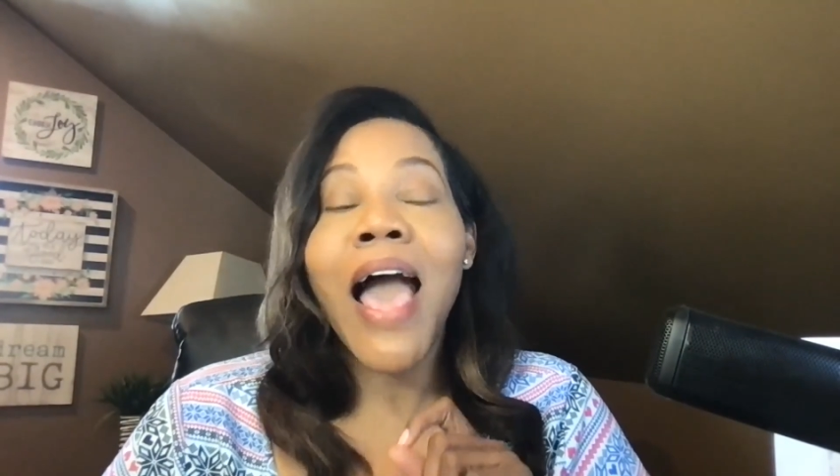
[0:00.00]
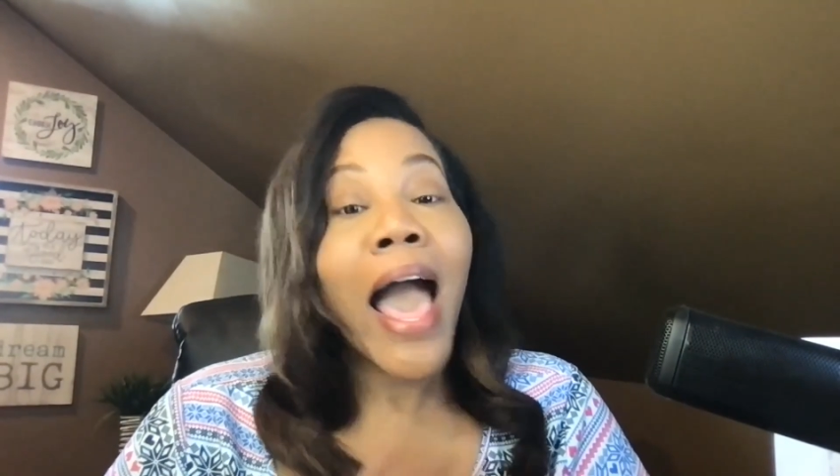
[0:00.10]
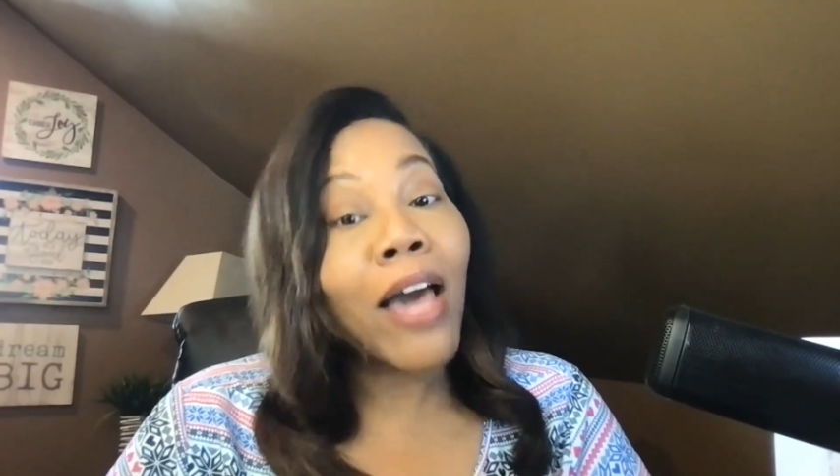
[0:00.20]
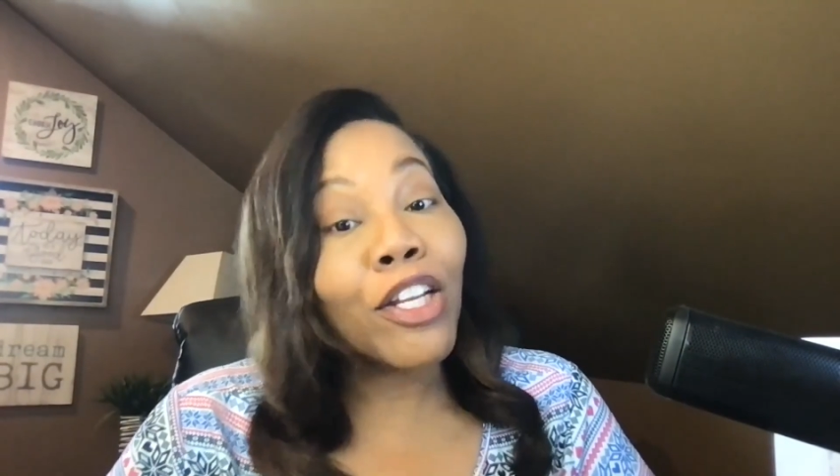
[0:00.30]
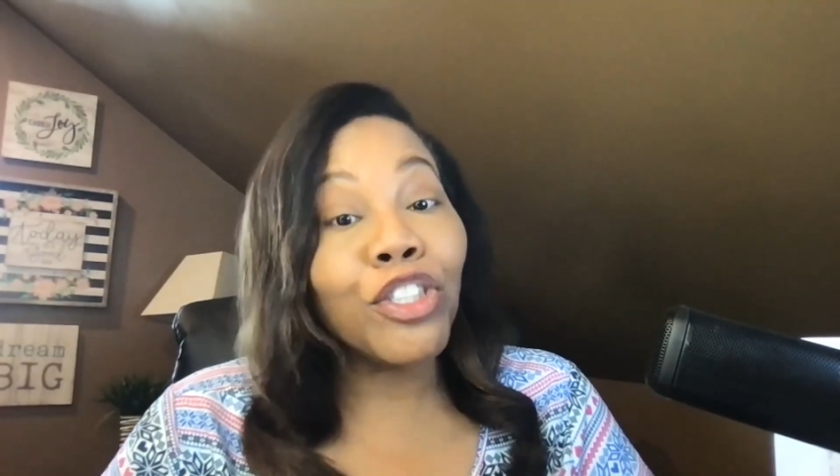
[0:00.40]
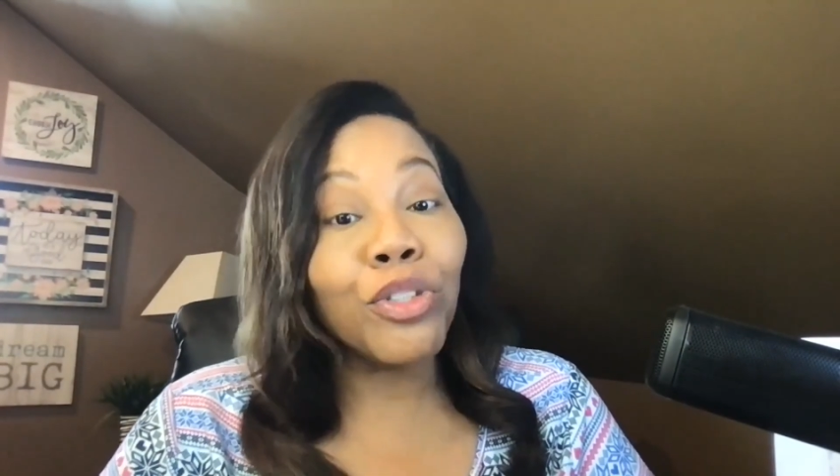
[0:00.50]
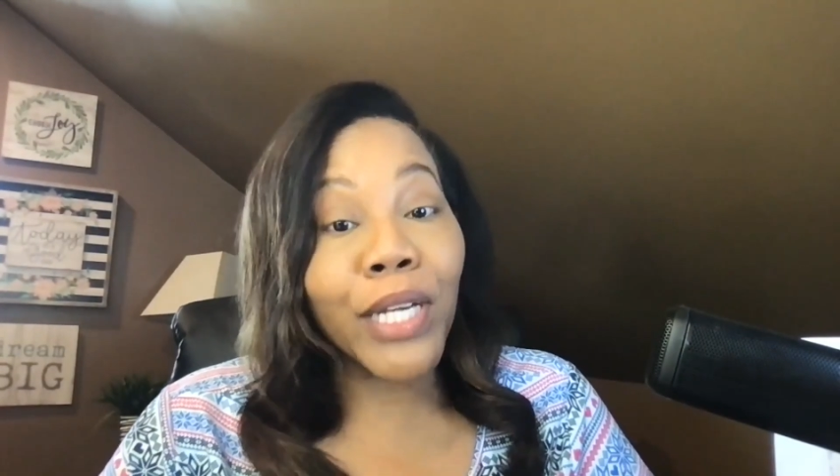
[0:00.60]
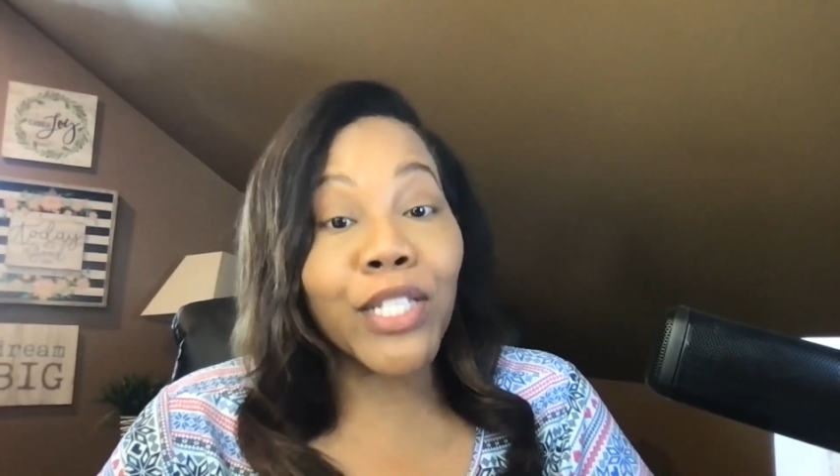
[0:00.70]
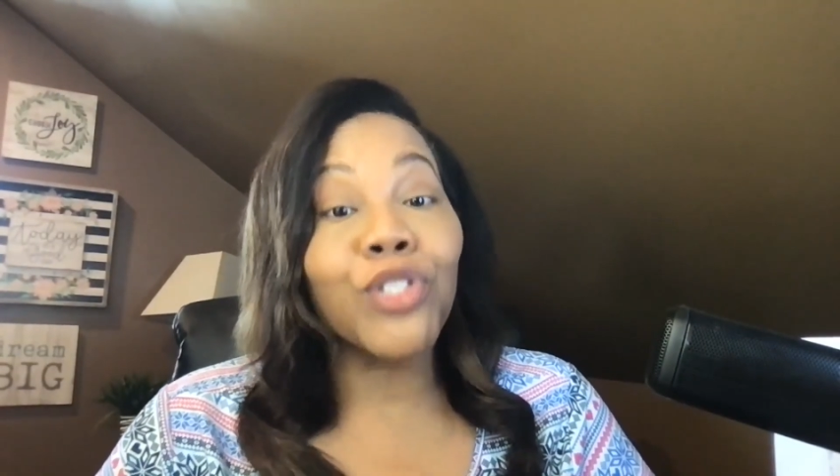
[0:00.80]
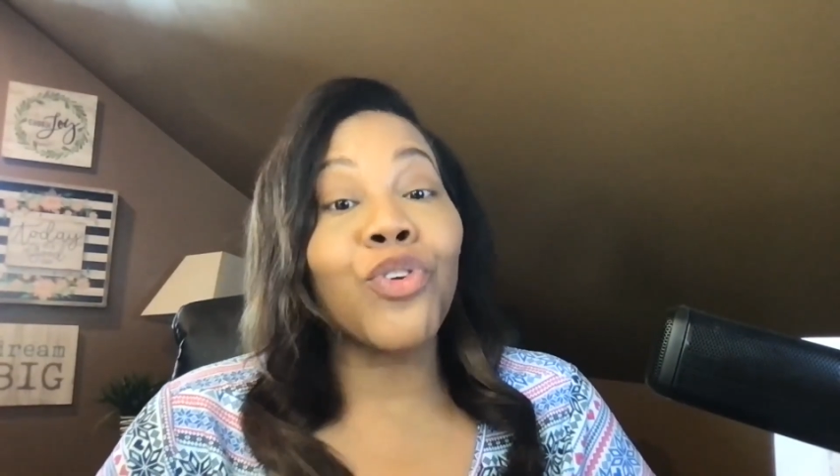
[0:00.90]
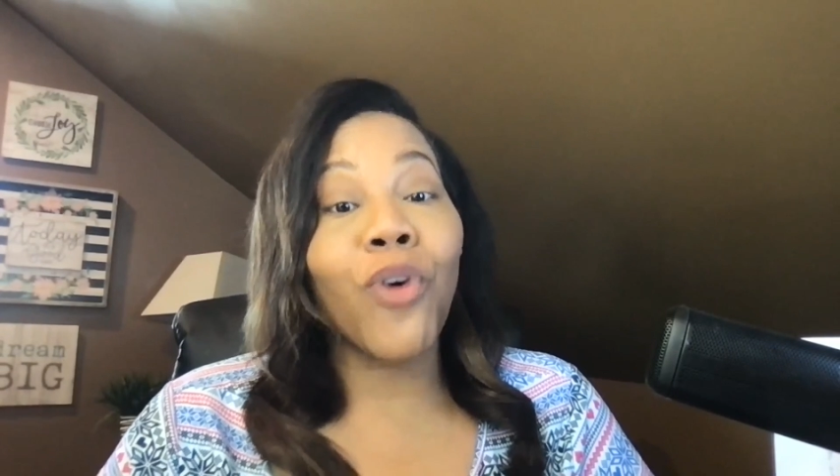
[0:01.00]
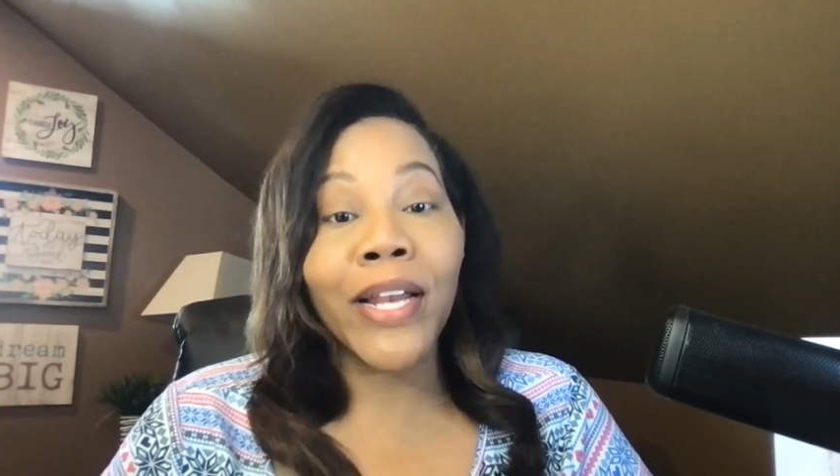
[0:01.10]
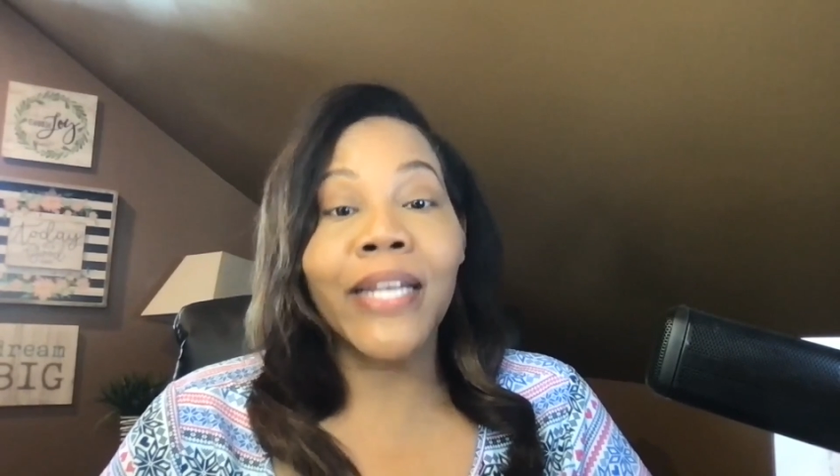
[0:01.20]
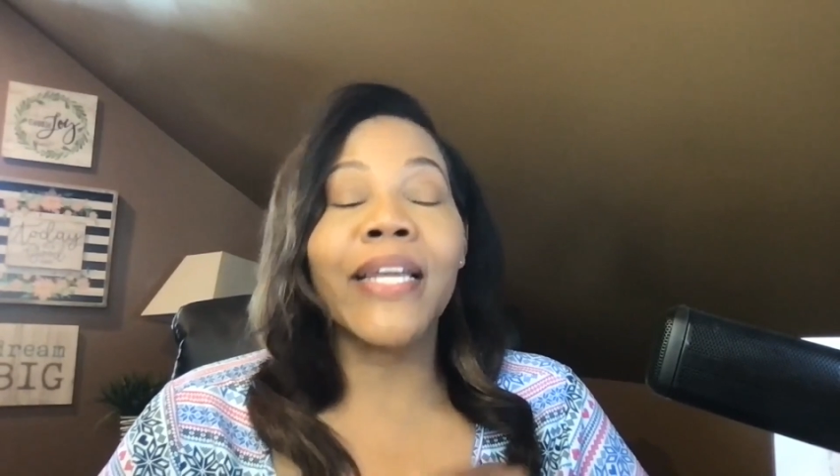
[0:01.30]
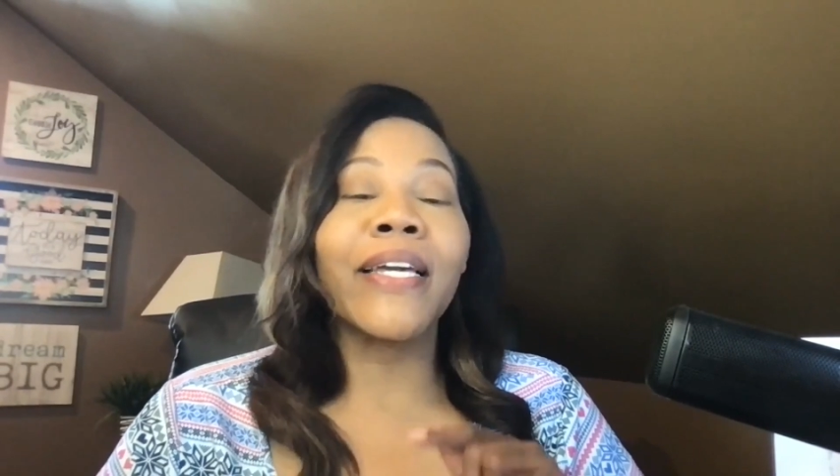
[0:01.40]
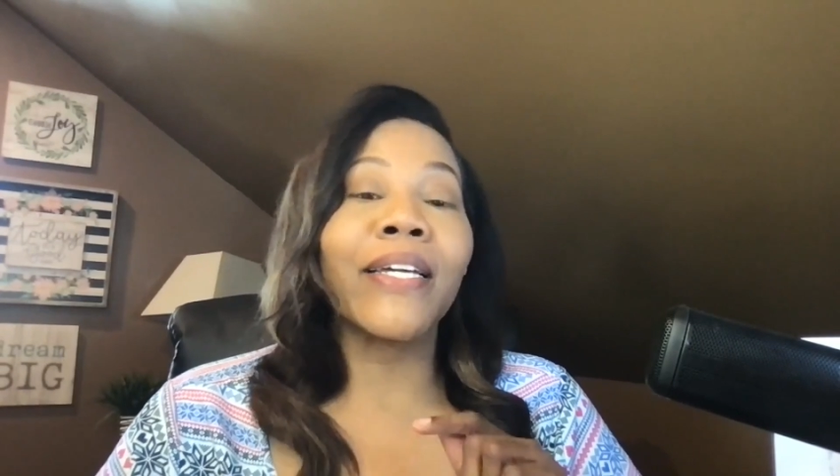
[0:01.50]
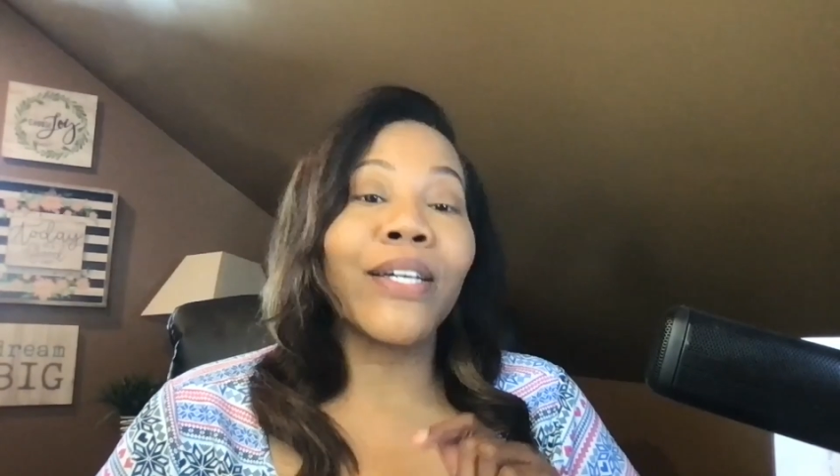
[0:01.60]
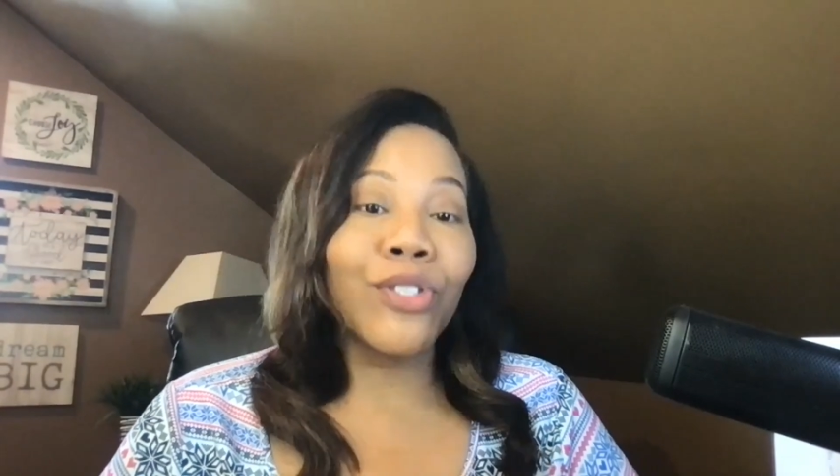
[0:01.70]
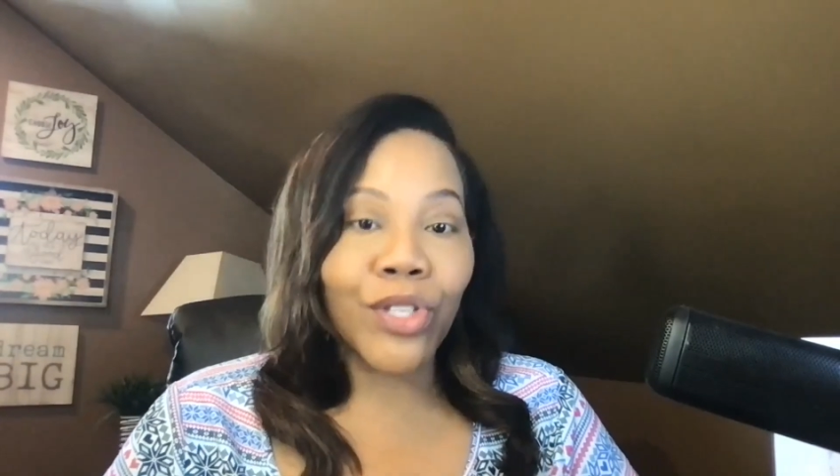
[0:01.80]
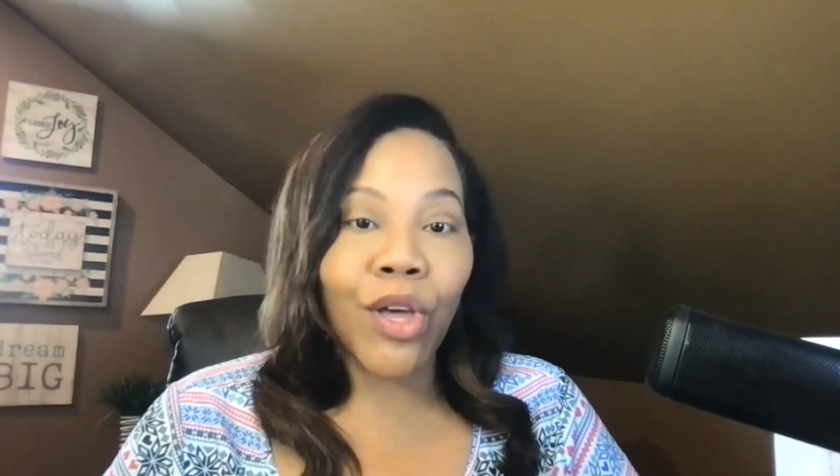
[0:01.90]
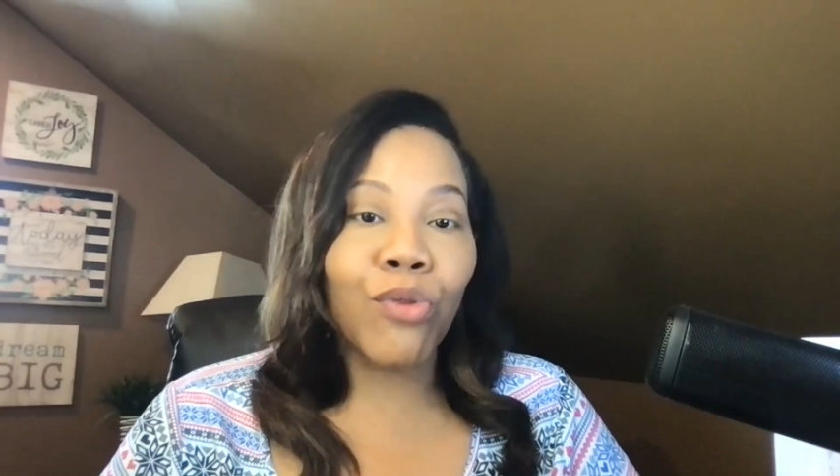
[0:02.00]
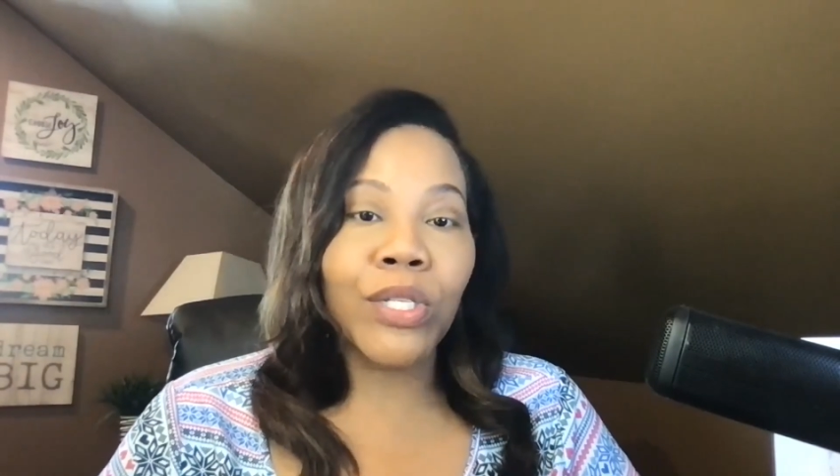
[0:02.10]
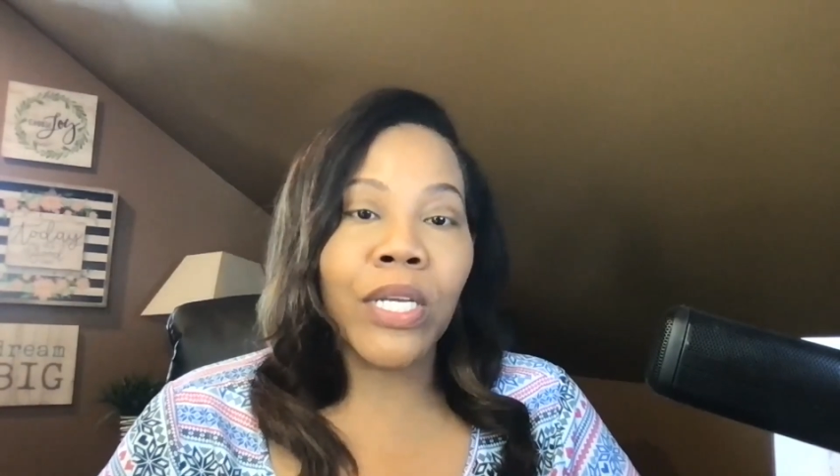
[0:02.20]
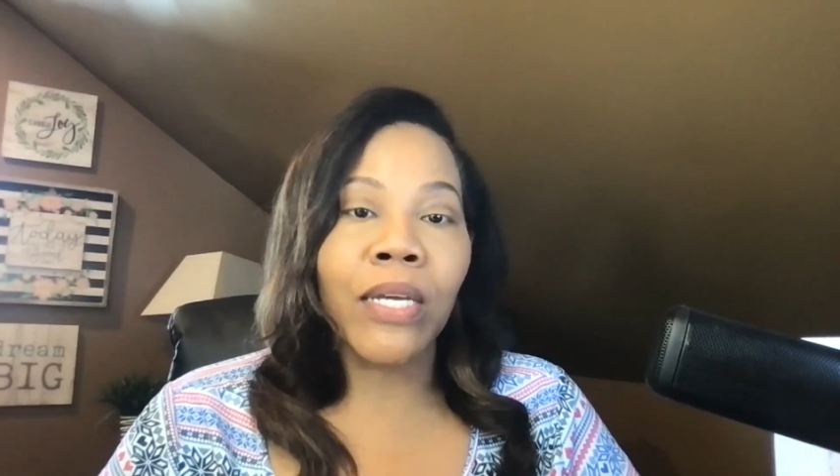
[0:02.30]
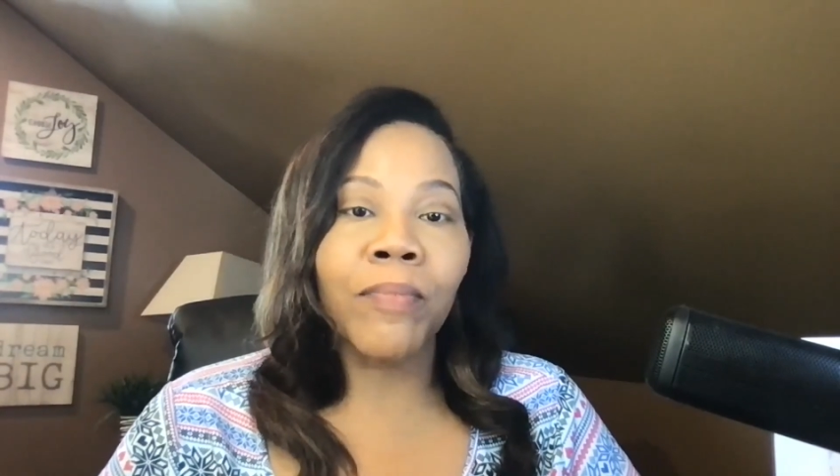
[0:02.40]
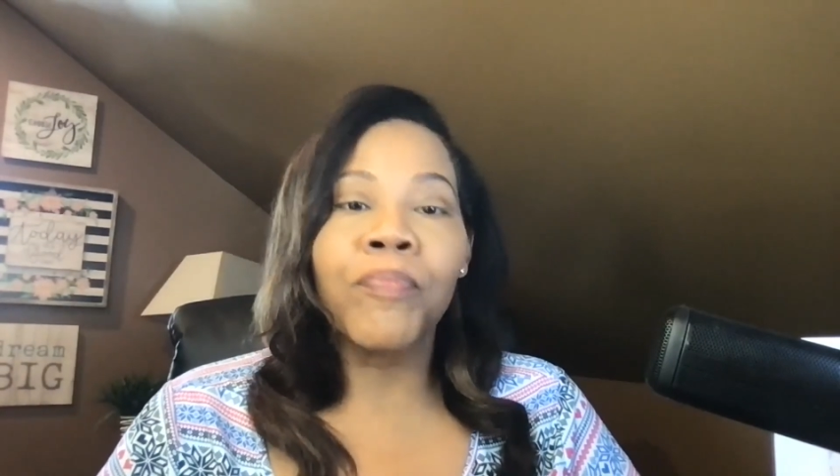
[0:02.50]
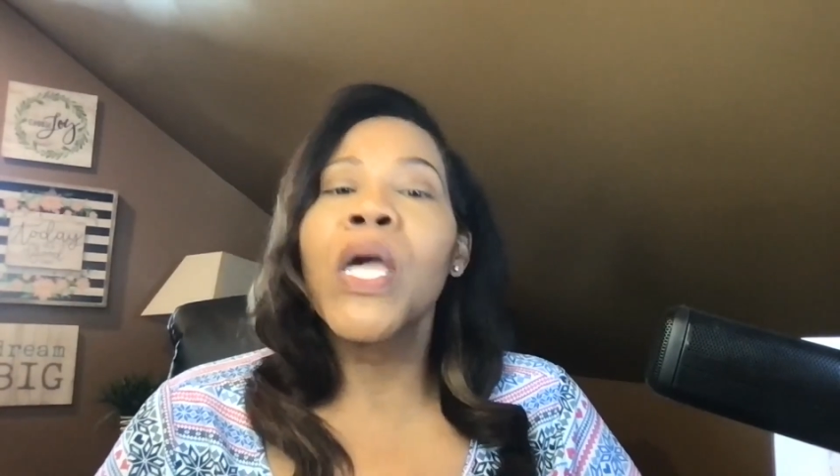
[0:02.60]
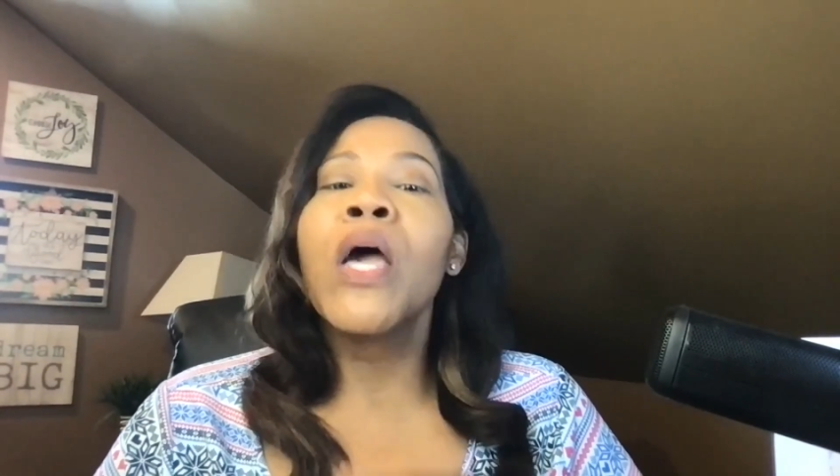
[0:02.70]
how did you get started in consulting?